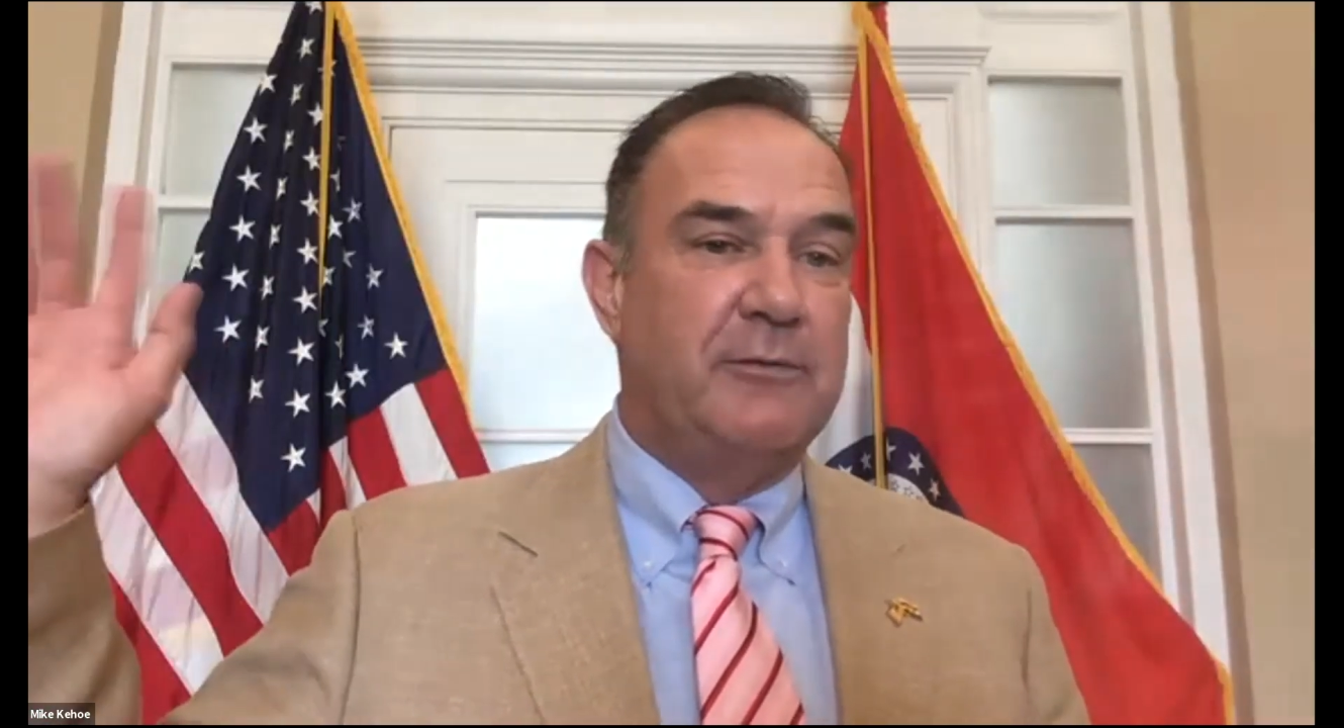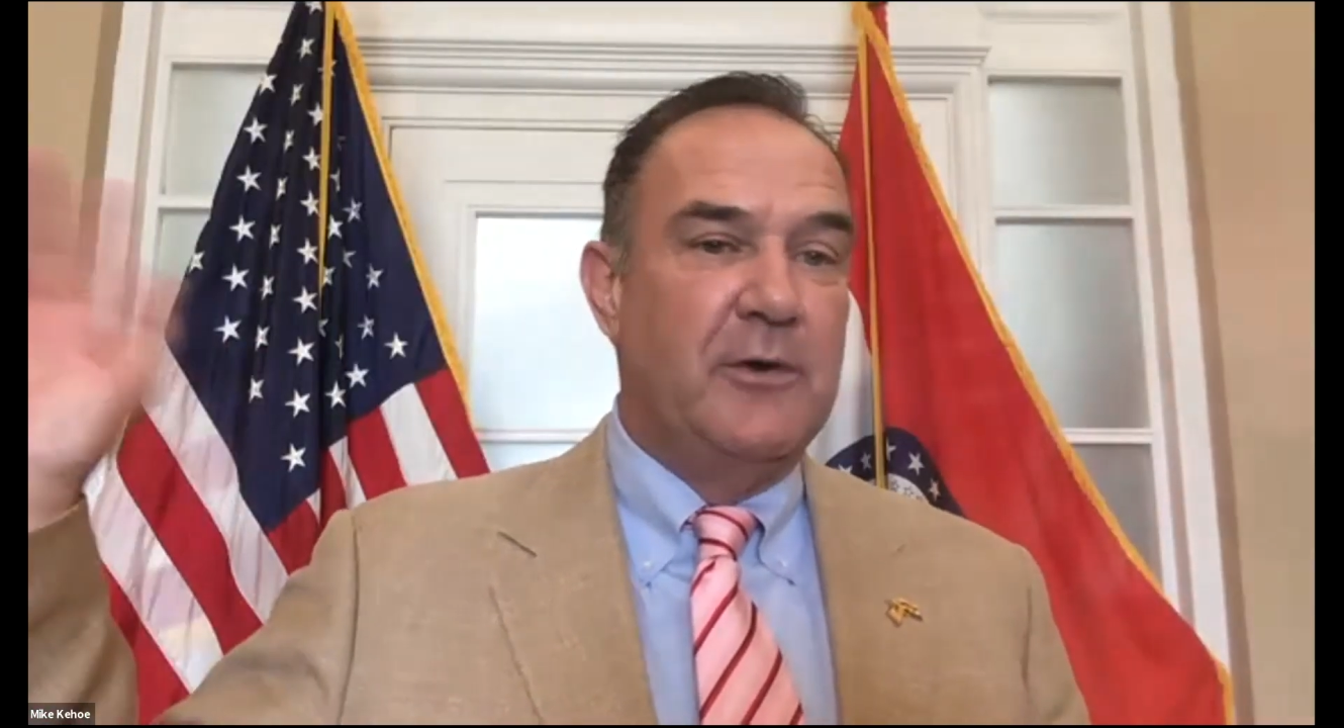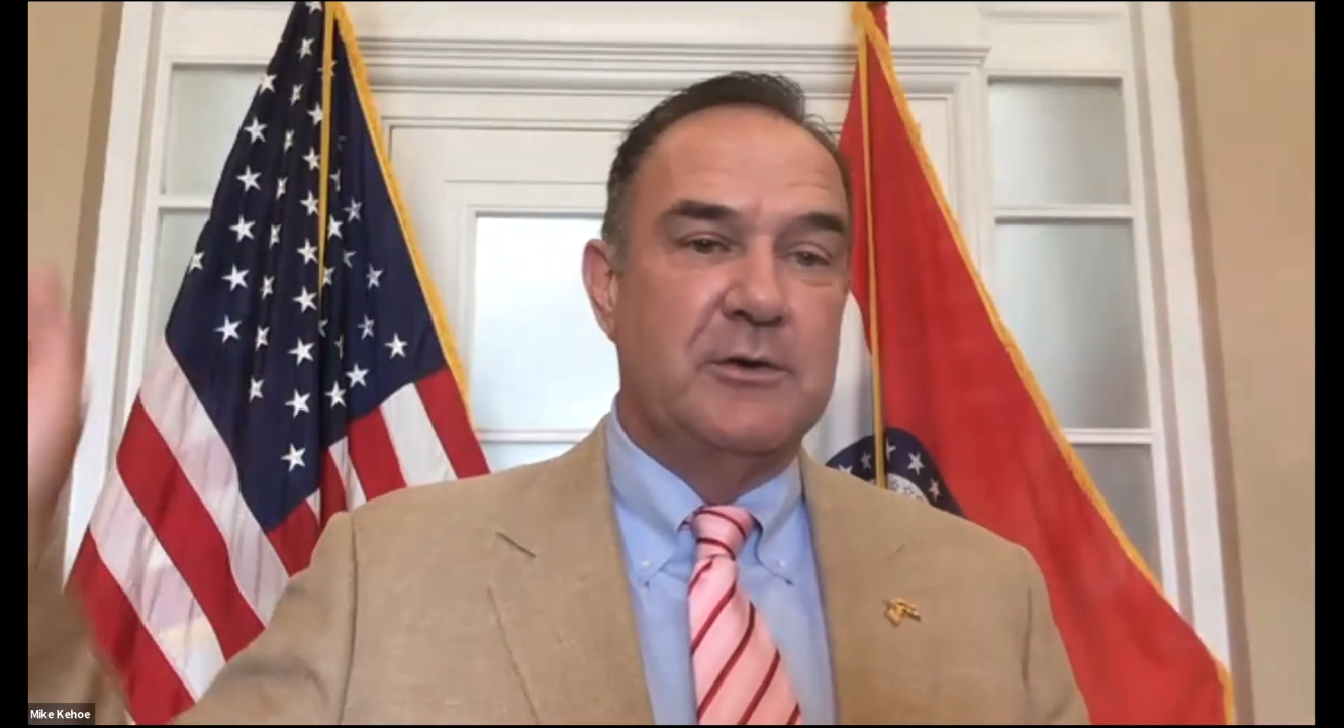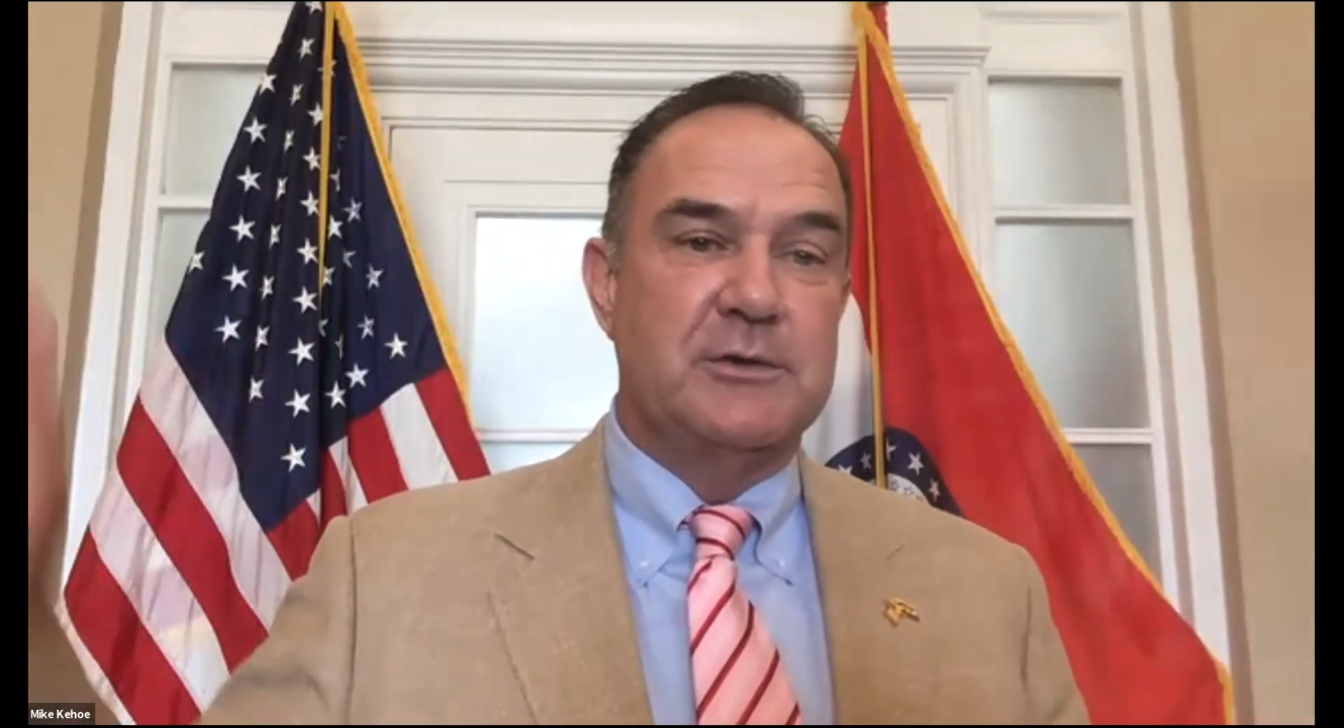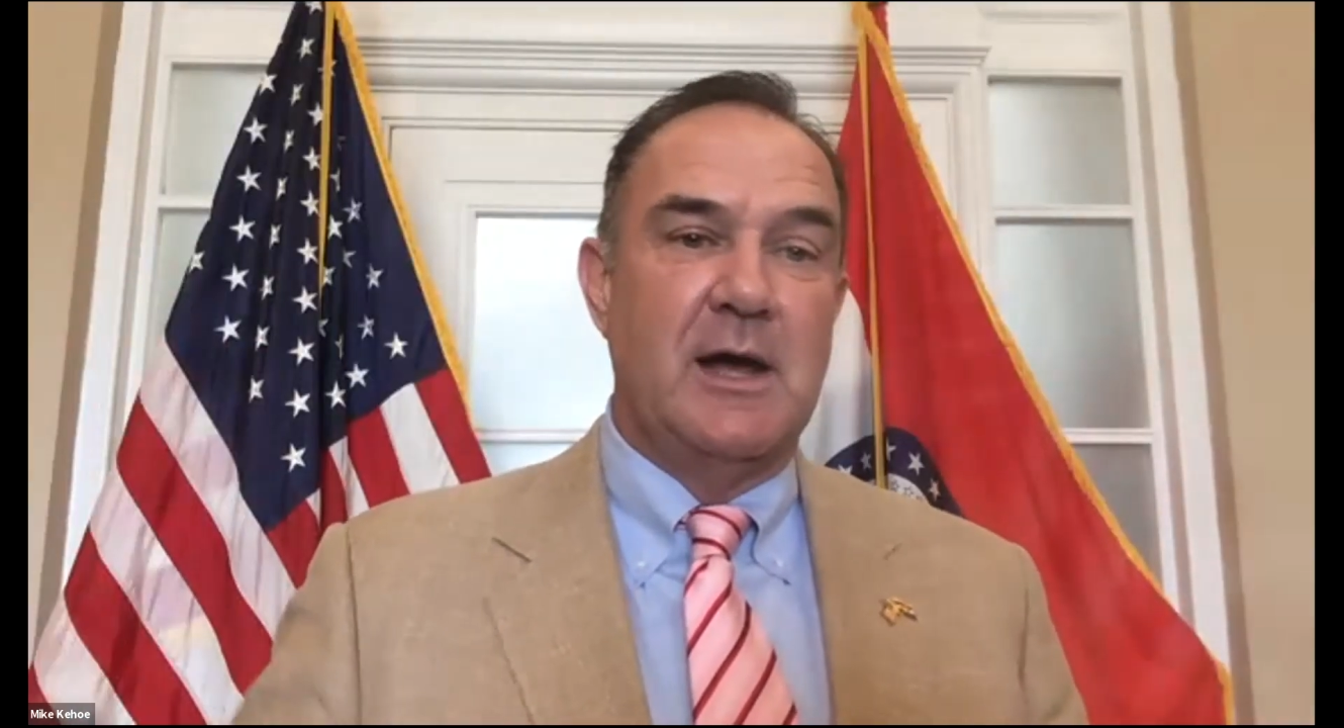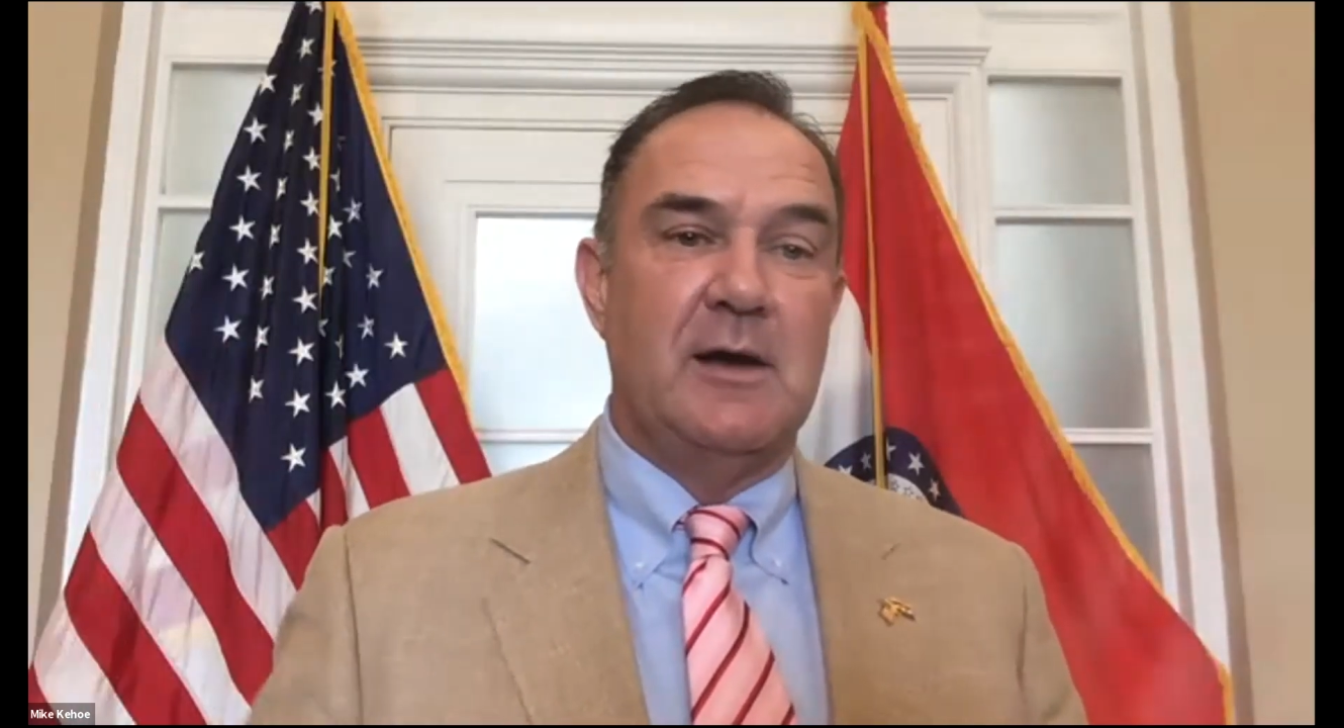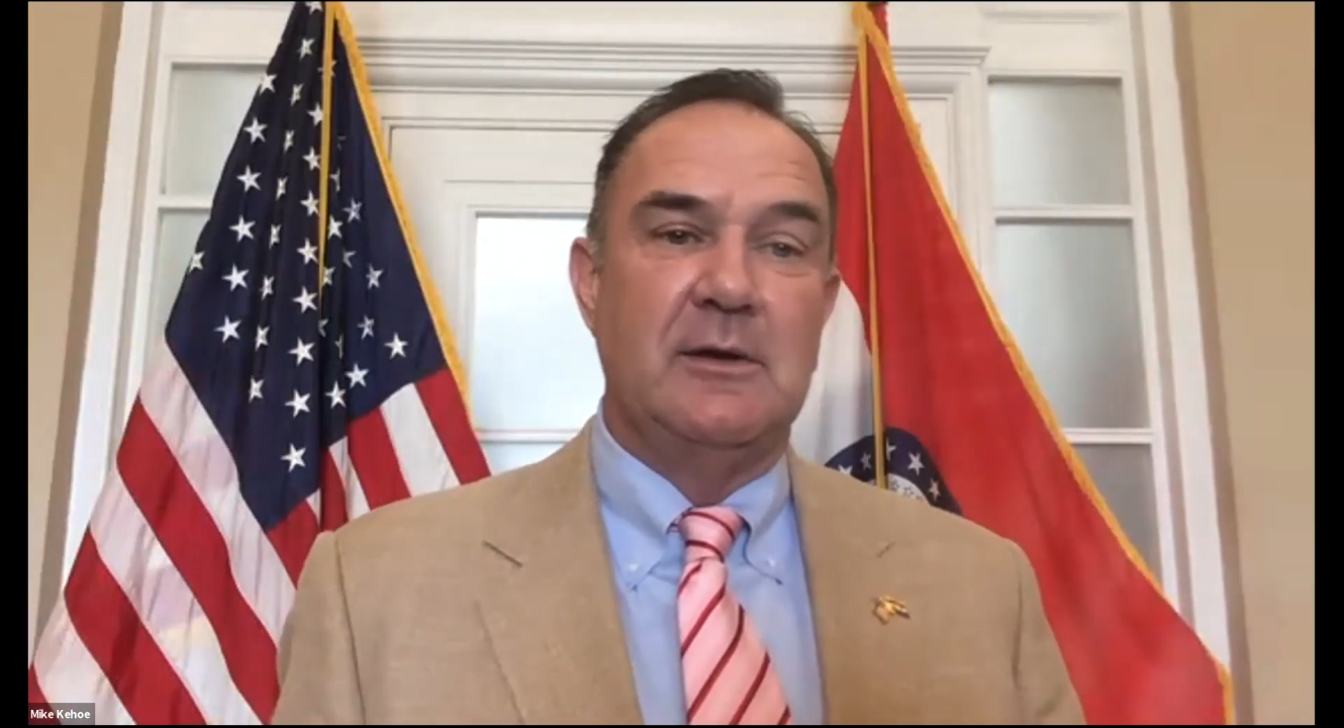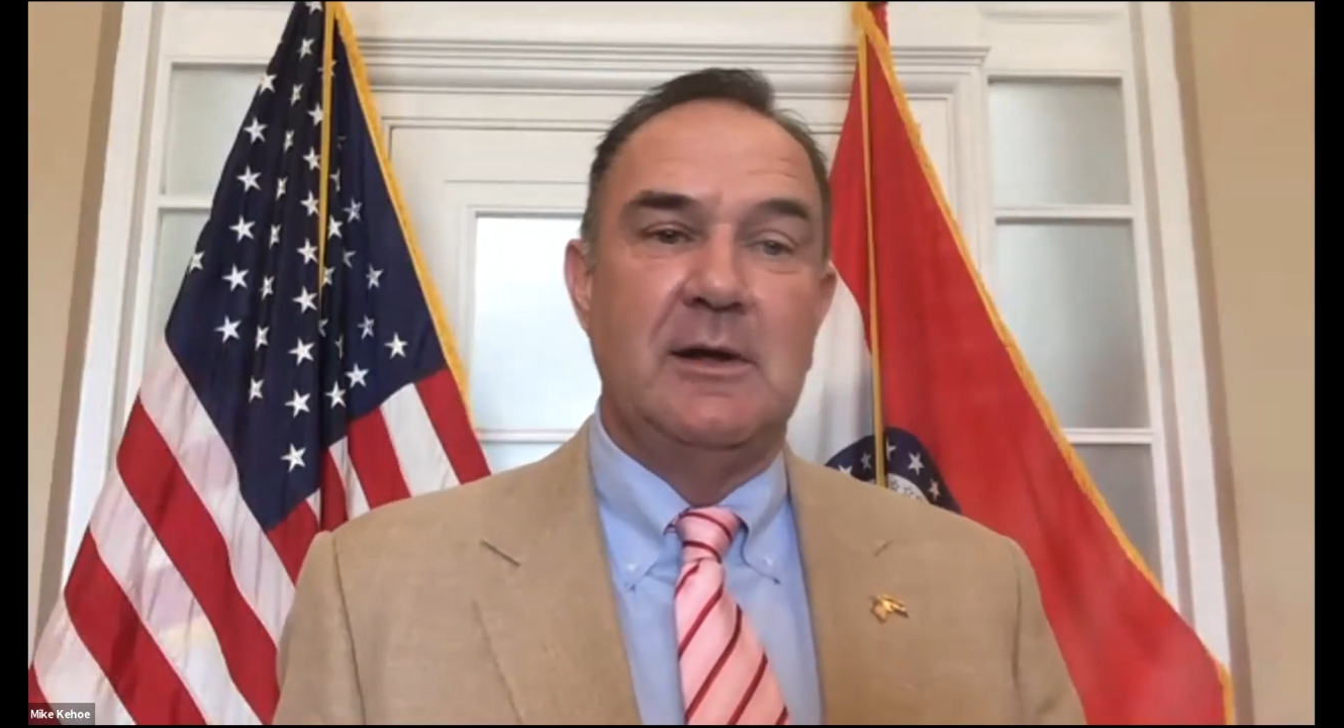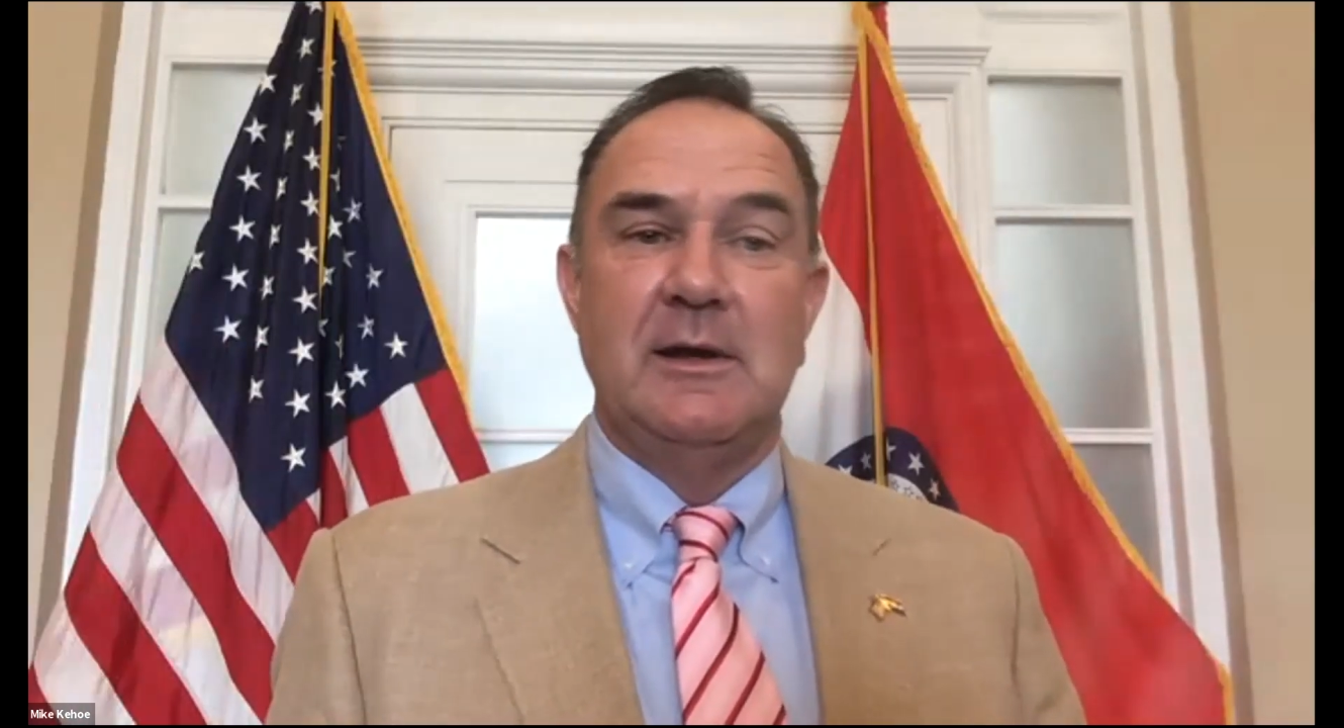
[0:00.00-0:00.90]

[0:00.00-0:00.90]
folks out,